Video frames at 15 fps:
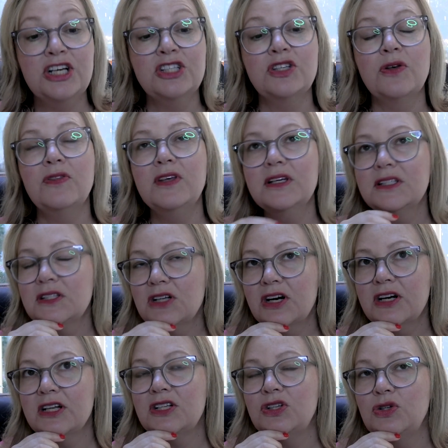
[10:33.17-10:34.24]
So, this
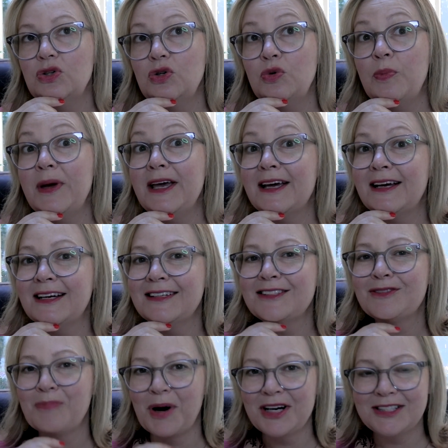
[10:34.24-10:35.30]
started to make
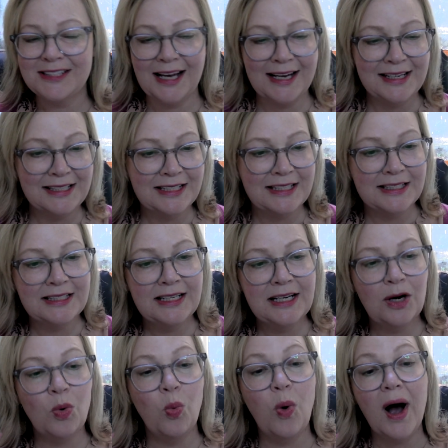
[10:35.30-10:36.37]
smart scientists
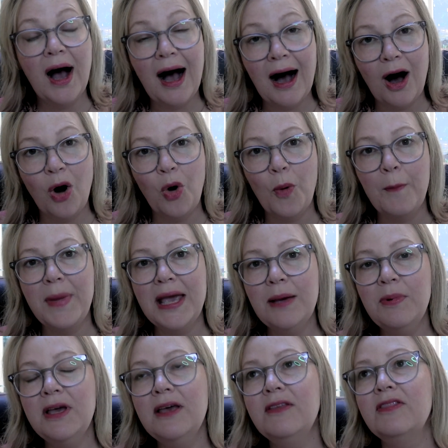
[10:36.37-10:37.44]
think wow,
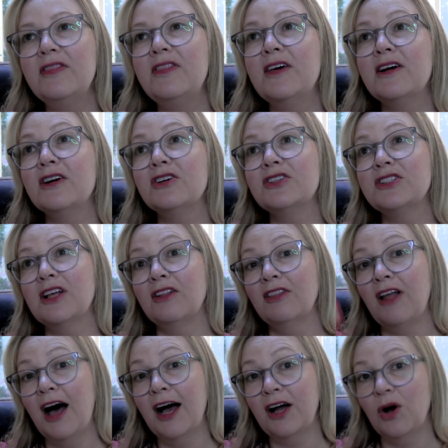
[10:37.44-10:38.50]
maybe there's a
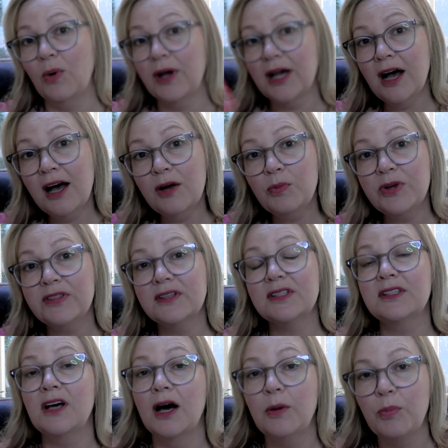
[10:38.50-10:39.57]
lot going on with
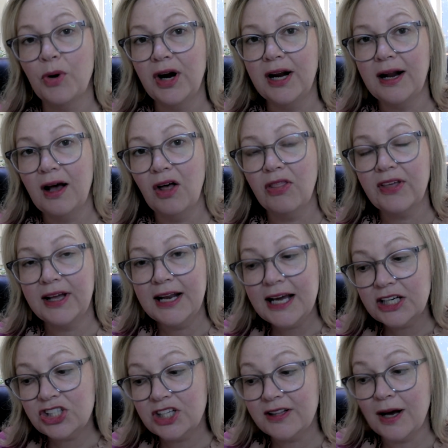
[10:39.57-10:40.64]
this gut brain health
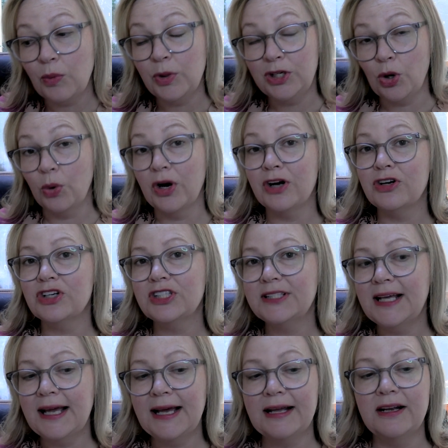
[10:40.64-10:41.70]
connection that we don't
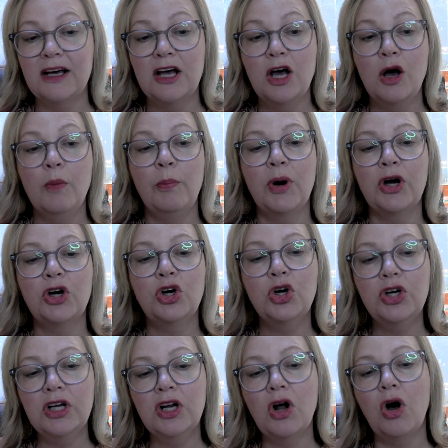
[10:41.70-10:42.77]
understand, but
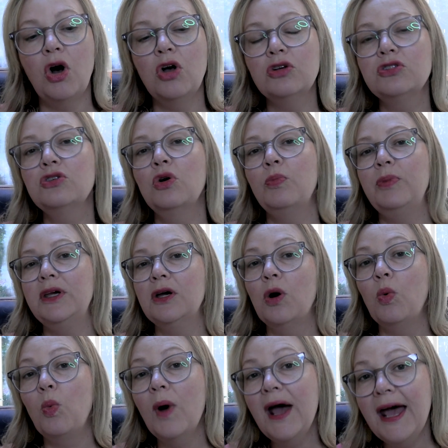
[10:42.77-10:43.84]
could it also be
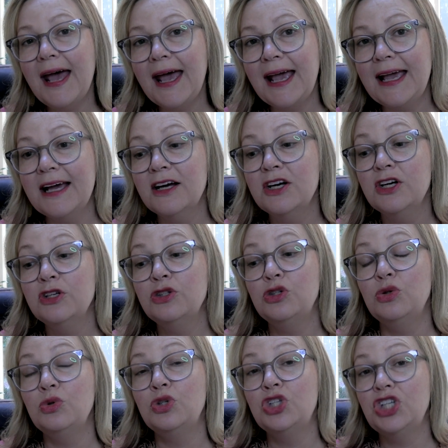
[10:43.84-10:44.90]
a way
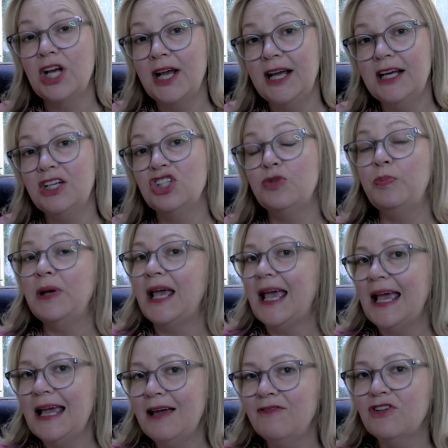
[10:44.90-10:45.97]
to change
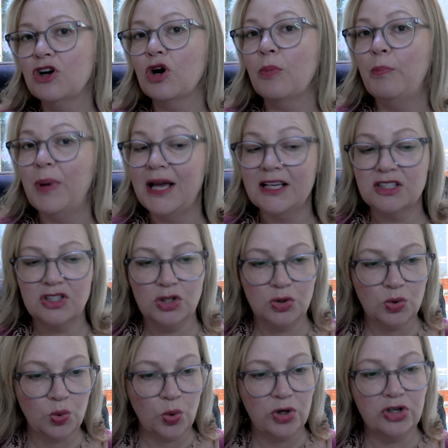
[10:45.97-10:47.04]
behavior based
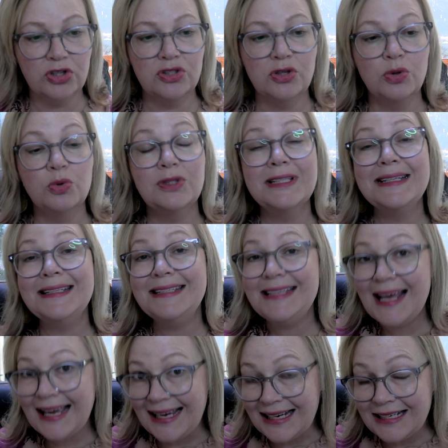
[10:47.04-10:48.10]
disorders. So, to
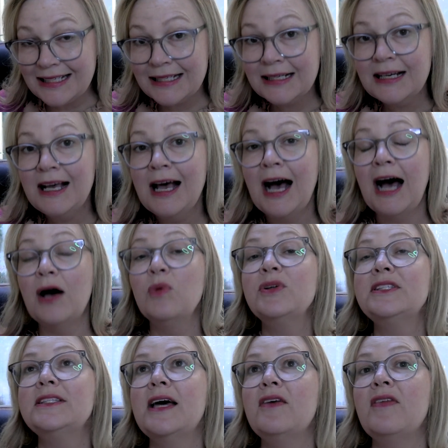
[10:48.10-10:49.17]
date, I
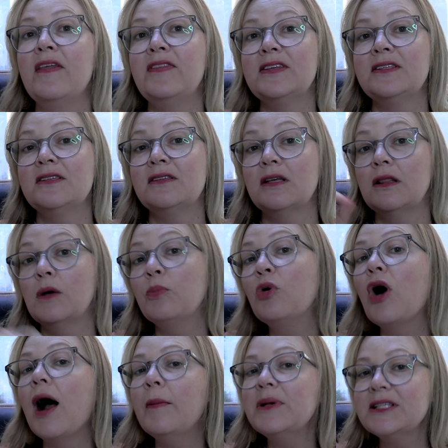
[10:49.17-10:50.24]
would say that this is in the
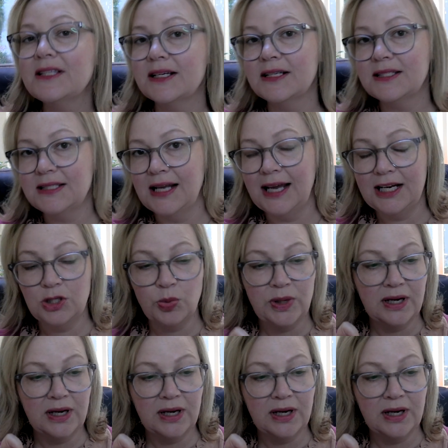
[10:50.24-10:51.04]
promising stage.